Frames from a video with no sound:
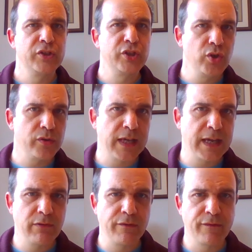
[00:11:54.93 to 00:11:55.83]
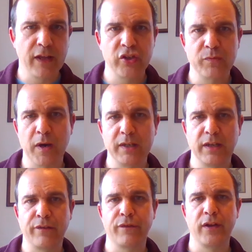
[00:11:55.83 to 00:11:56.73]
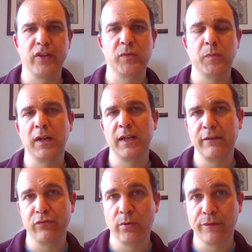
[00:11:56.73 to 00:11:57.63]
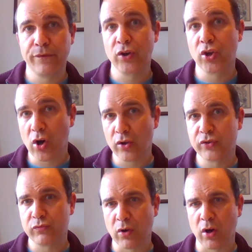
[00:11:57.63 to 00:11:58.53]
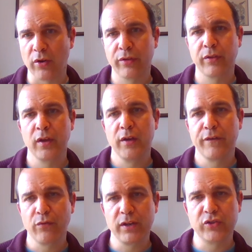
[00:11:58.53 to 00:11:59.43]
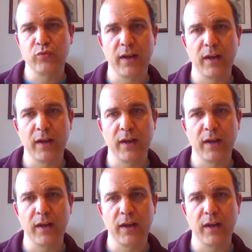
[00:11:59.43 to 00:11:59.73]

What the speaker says: Do not take revenge, my dear friends, but leave room for God's wrath. For it is